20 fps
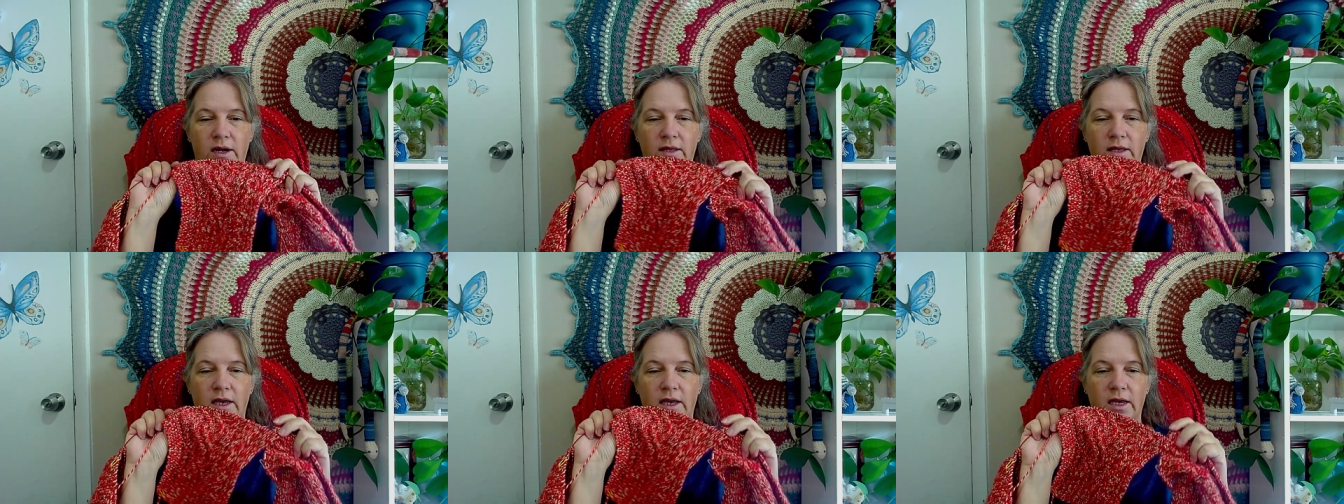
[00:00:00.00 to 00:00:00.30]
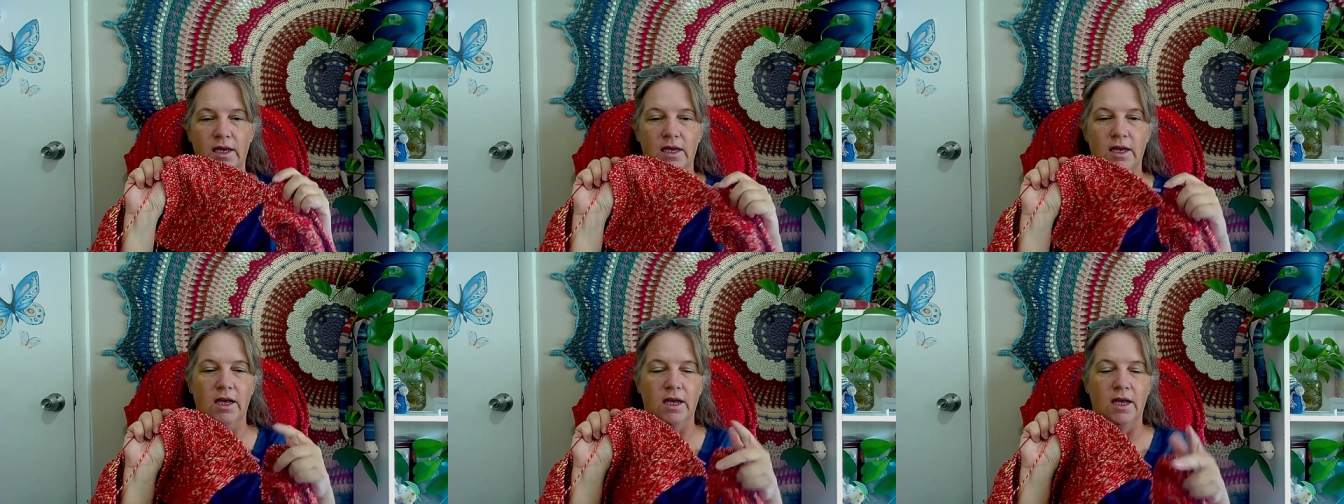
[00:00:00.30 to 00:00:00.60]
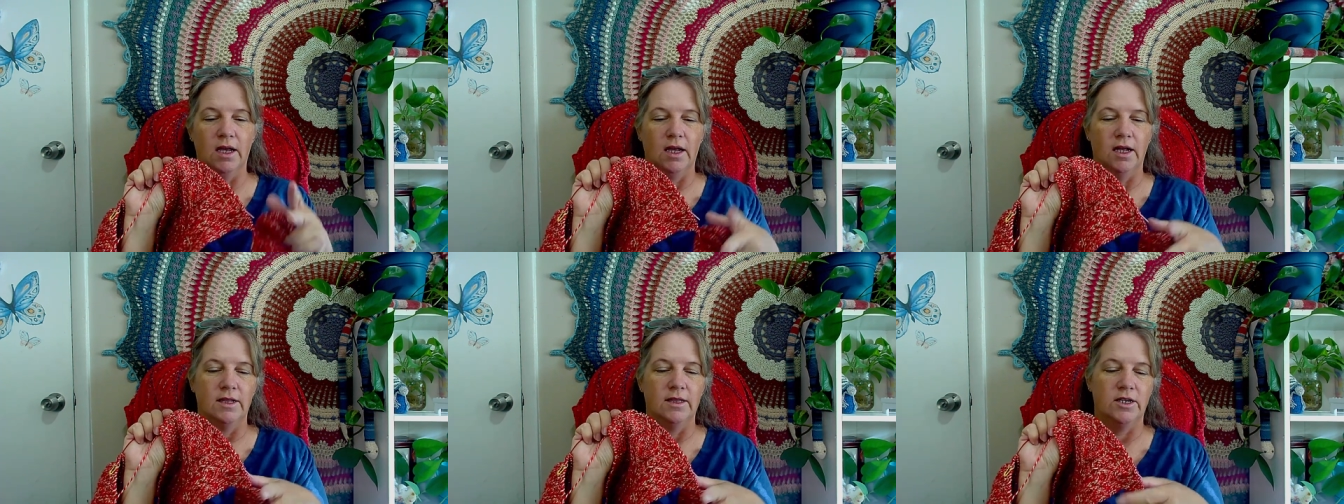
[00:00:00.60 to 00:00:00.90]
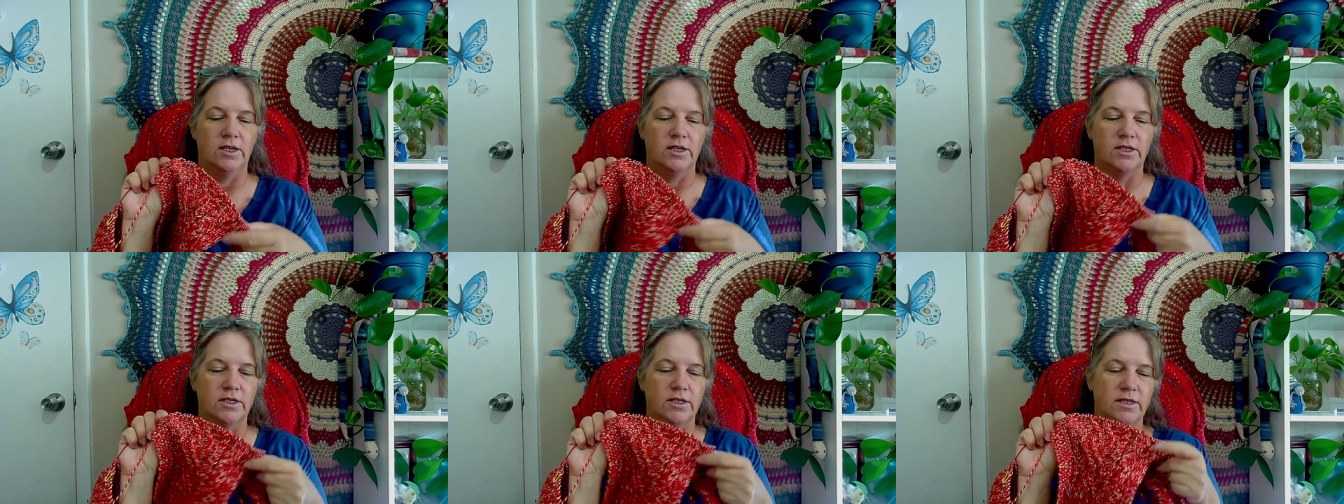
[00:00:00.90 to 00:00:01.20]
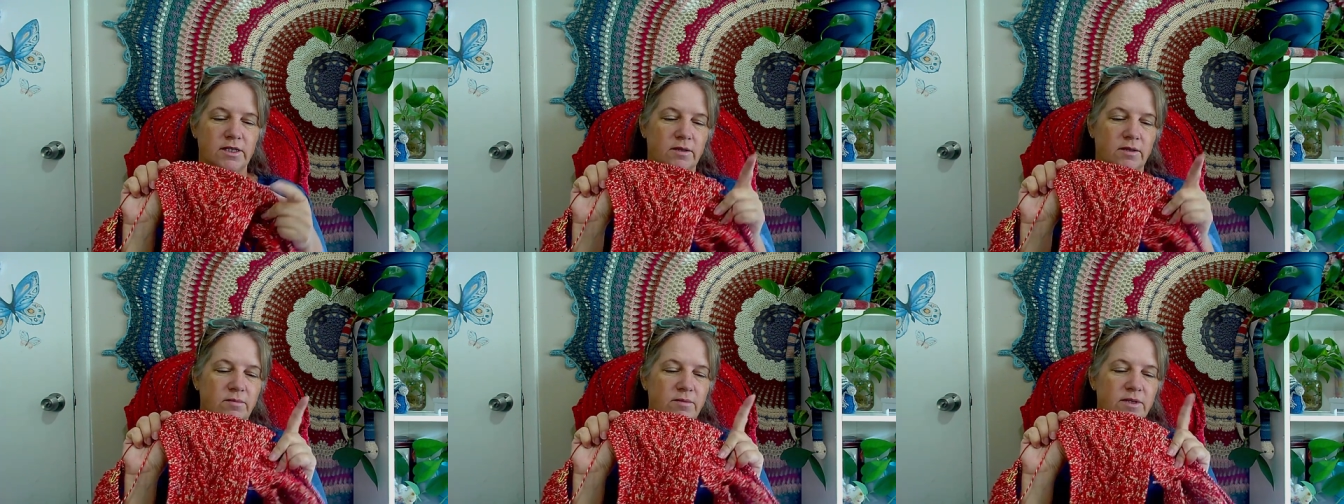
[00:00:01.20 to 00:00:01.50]
Like there's
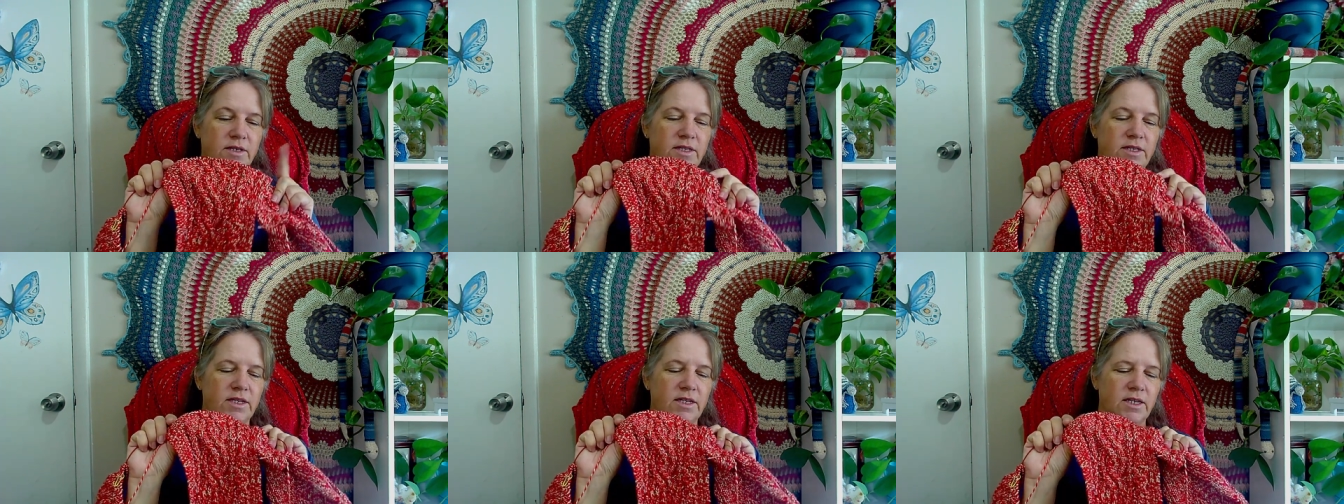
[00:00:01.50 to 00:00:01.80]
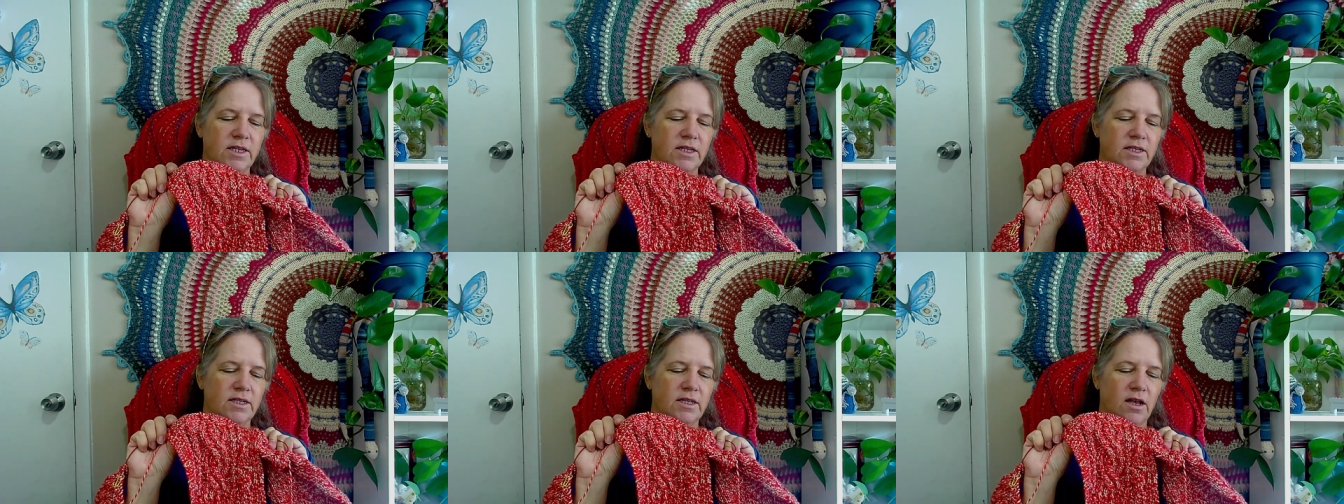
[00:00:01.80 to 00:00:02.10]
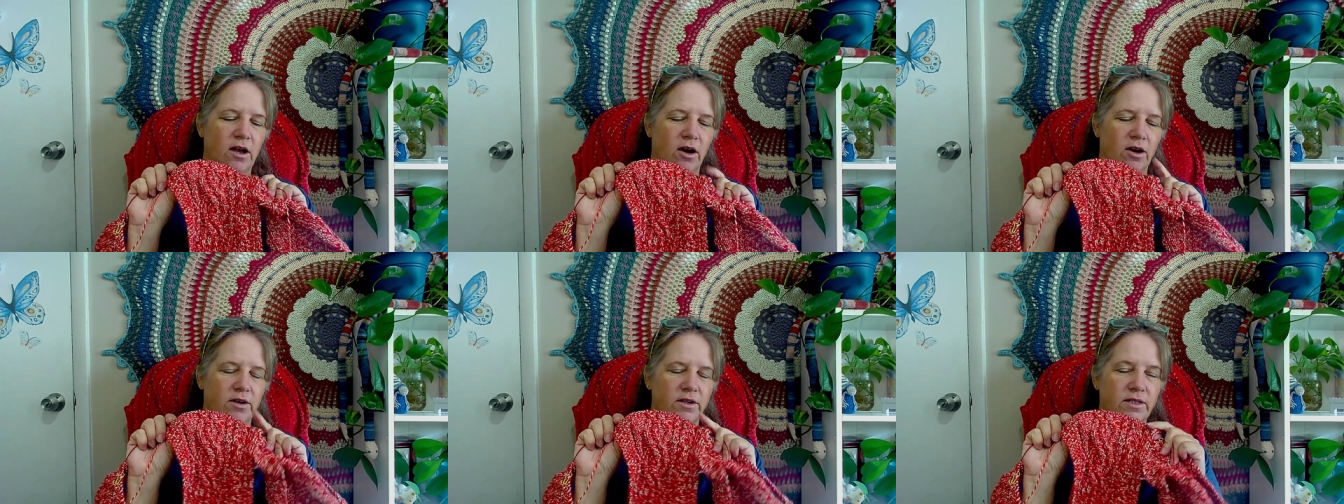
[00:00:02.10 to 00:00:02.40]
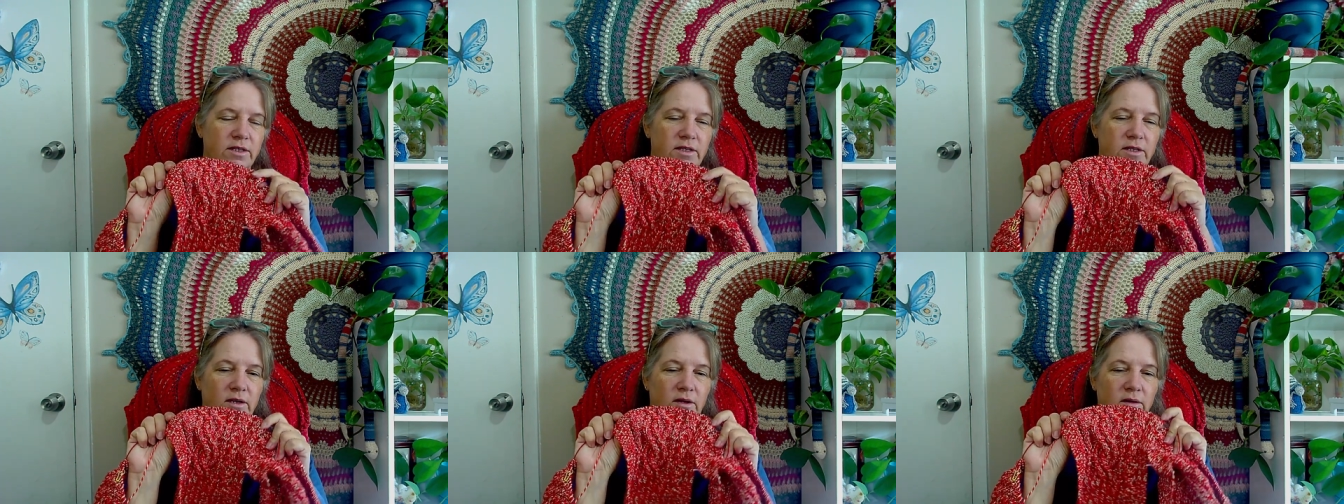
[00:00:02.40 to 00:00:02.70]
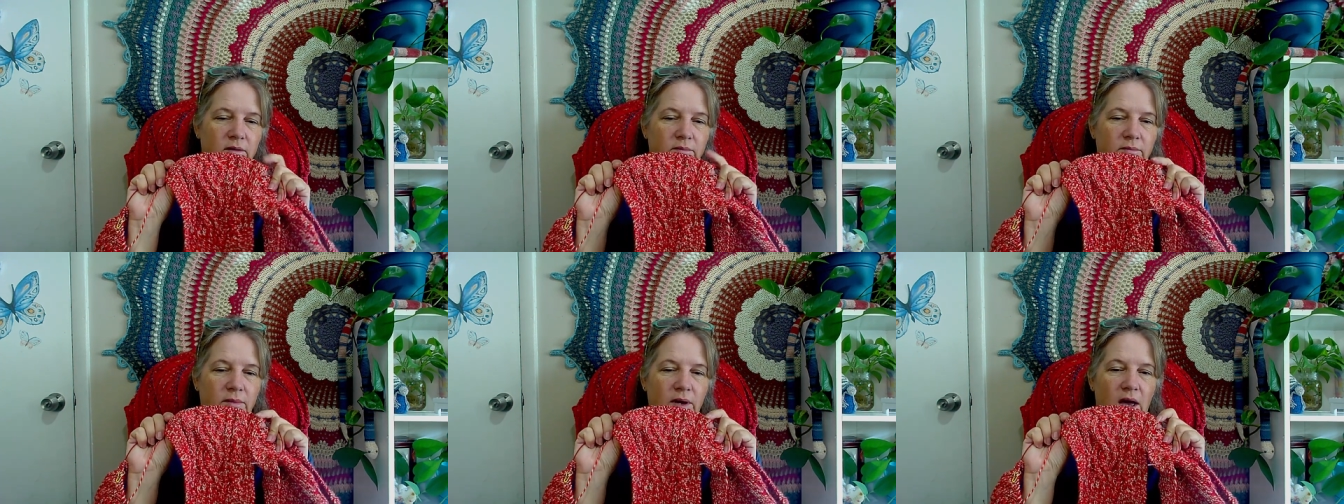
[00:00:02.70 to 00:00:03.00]
some seed or
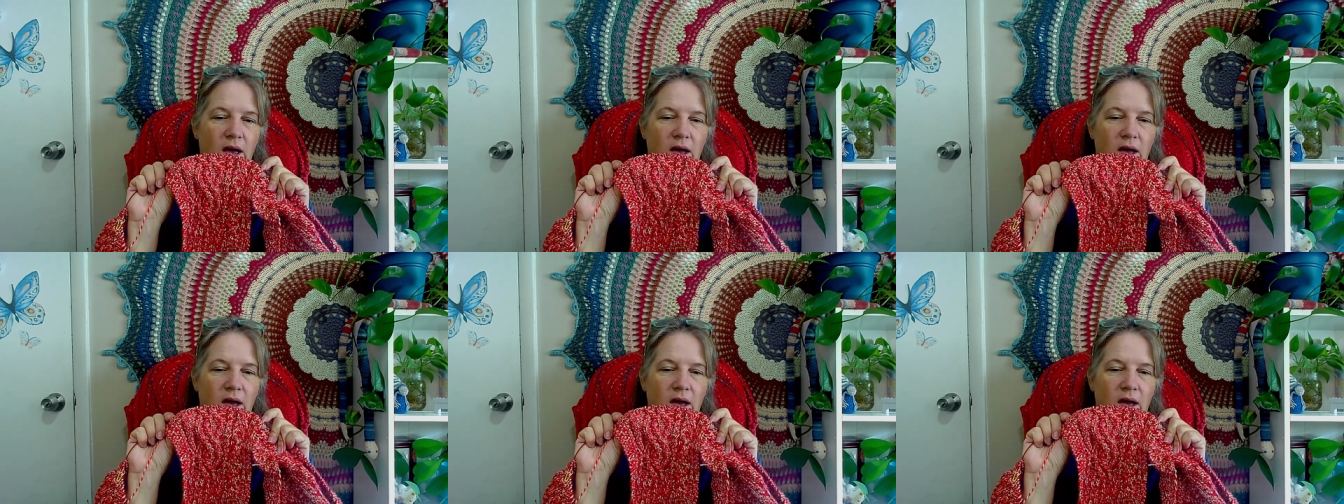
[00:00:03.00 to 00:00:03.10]
some